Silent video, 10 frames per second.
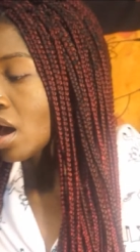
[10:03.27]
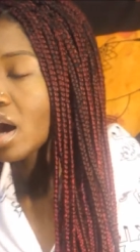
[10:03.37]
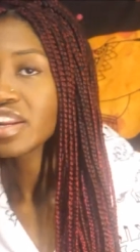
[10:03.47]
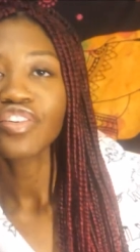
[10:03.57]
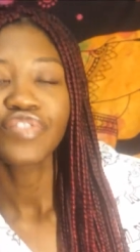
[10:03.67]

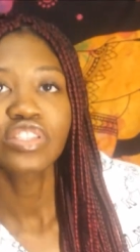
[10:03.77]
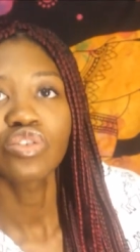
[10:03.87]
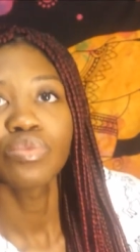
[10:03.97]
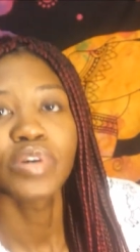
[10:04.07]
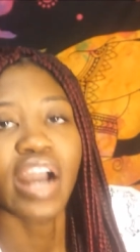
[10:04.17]
another
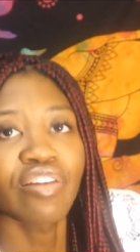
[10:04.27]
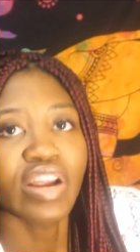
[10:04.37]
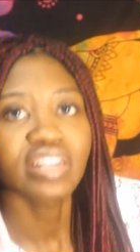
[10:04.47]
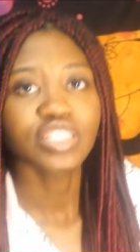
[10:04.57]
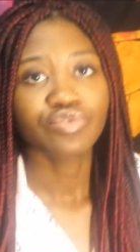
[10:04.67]
physical book I
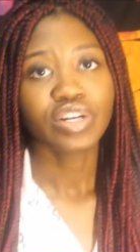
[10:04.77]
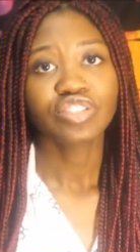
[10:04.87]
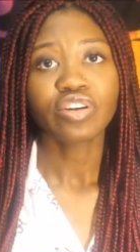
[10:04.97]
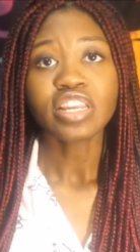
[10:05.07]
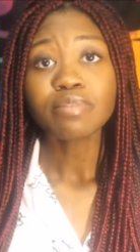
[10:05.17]
read because the rest
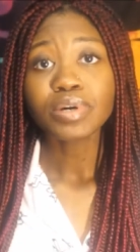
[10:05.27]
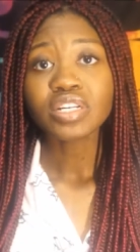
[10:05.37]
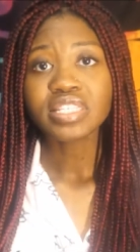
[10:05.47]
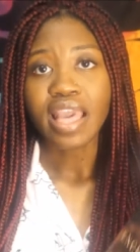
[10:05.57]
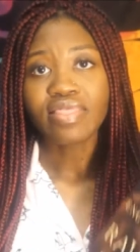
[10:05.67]
are
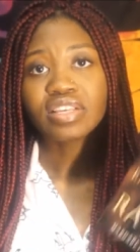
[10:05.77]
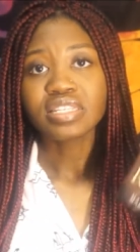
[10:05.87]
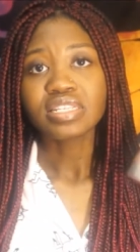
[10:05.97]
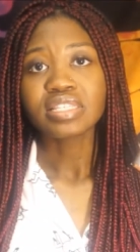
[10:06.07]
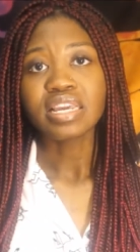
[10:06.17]
ebooks, and this
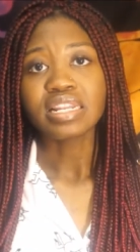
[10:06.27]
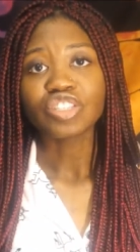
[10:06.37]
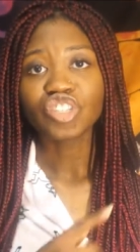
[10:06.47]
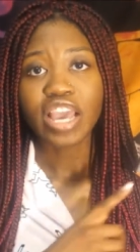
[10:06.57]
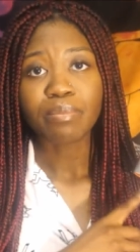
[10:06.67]
is An
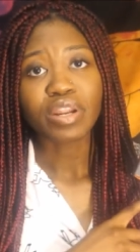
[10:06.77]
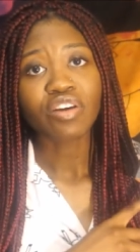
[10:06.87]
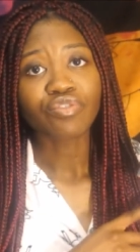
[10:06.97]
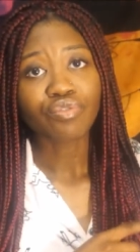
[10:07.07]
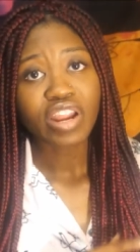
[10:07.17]
Enchantment
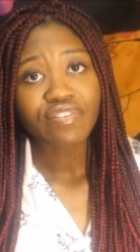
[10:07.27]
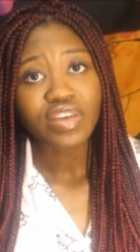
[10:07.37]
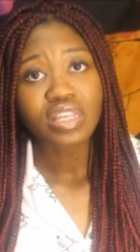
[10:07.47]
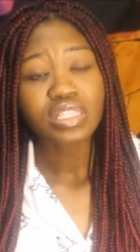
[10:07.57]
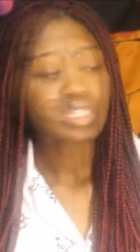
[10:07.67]
of
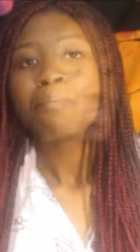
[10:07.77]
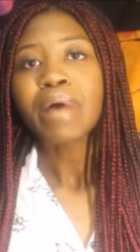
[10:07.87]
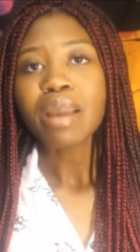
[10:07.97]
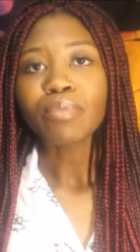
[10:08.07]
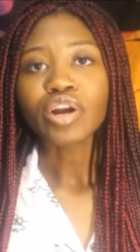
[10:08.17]
Ravens
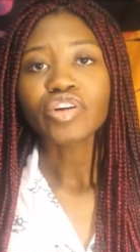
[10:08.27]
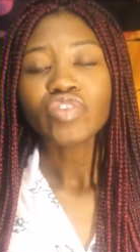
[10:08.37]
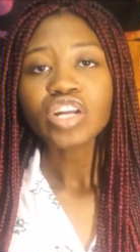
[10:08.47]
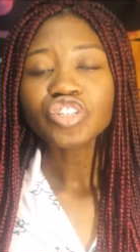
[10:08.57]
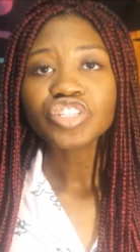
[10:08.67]
by Margaret
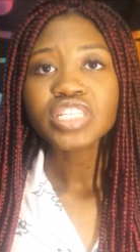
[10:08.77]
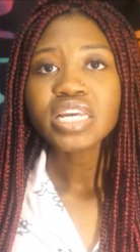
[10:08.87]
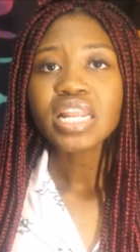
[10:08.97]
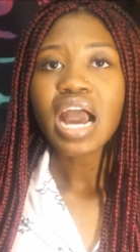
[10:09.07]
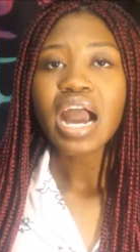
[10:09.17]

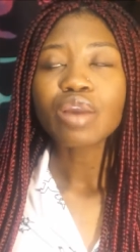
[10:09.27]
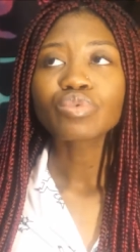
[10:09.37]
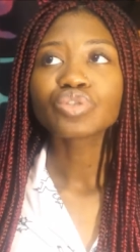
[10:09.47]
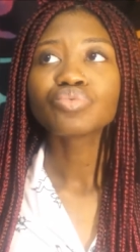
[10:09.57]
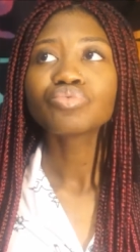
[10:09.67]
Rogerson. I
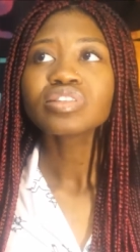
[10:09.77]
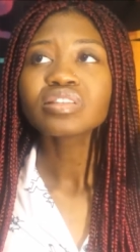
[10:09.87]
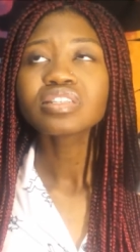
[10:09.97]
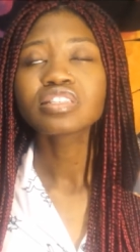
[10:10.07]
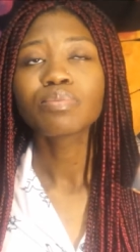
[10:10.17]
was
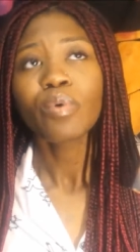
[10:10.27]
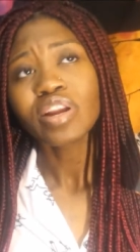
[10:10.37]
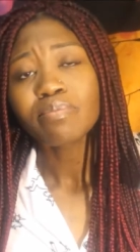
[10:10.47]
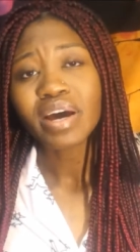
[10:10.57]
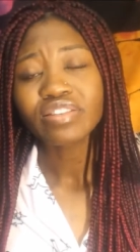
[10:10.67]
really
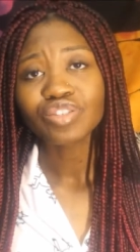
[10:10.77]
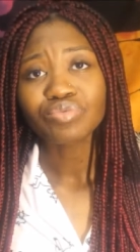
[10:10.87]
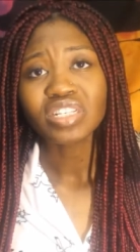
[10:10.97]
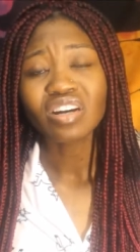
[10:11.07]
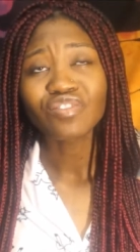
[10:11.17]
disappointed by this
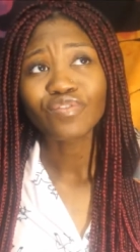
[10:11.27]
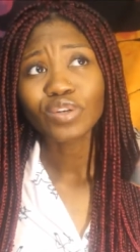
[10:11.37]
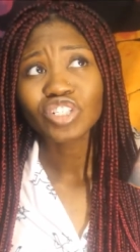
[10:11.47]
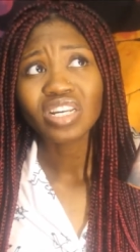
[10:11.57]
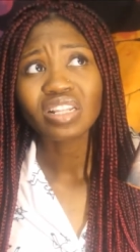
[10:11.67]
read,
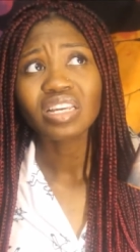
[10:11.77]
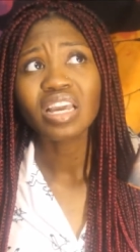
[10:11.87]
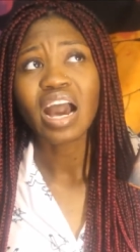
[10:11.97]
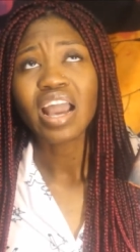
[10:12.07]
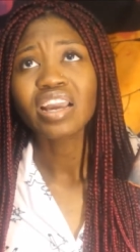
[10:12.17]

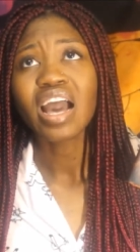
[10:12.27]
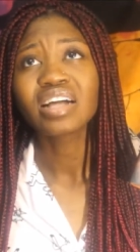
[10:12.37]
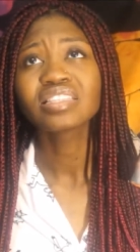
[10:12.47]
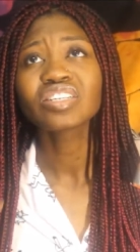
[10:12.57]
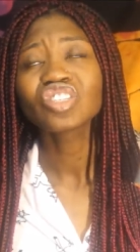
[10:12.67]
unfortunately. I
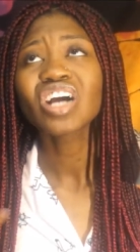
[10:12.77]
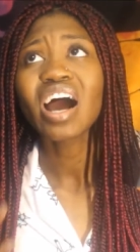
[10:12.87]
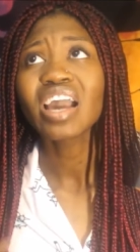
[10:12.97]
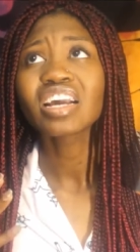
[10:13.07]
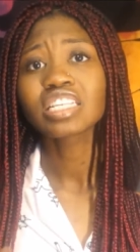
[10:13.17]
had such
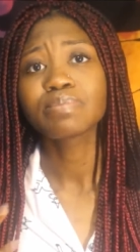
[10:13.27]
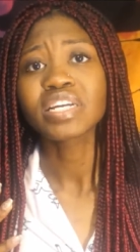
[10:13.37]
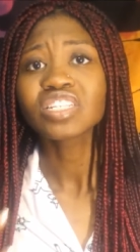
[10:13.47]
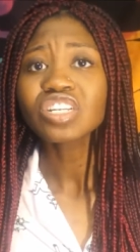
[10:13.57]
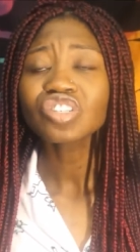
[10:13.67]
high
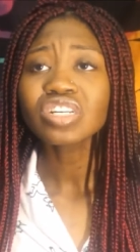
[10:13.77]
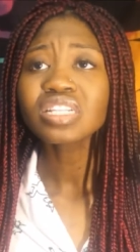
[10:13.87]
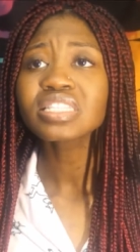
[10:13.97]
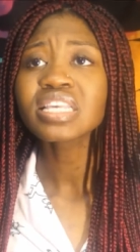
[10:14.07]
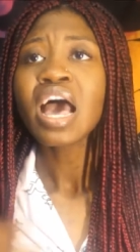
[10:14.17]

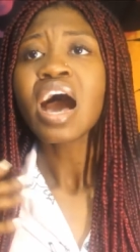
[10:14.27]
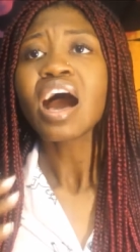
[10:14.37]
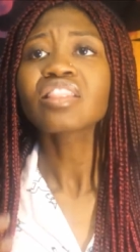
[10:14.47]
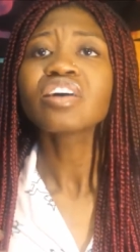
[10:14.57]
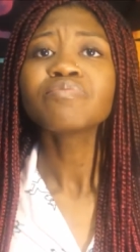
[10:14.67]
expectations.
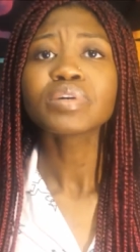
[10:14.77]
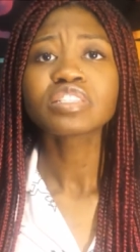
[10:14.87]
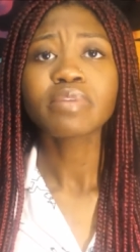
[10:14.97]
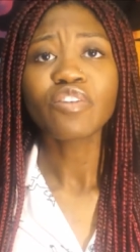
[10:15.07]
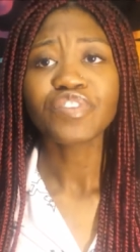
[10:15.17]
I love books
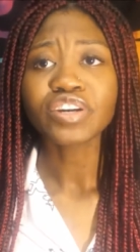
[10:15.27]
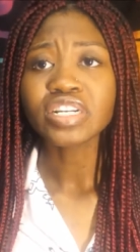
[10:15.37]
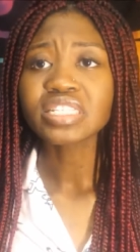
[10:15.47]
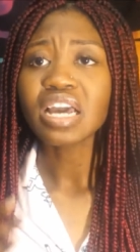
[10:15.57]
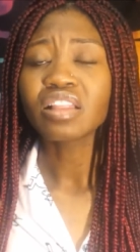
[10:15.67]
about
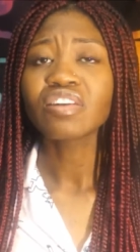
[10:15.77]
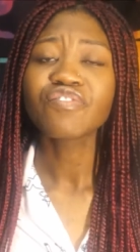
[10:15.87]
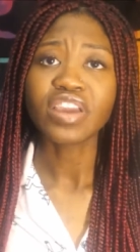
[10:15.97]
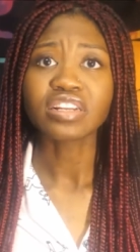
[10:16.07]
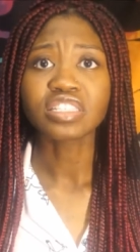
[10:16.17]
fairies, I love
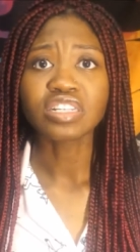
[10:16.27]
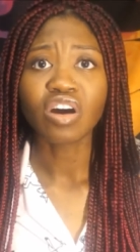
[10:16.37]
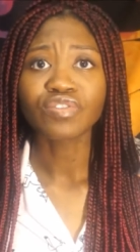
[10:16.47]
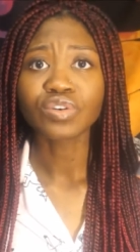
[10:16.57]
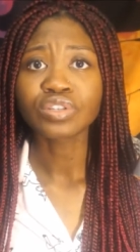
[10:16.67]
fantasy
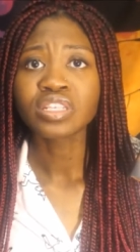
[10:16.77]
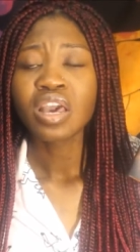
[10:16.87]
novels,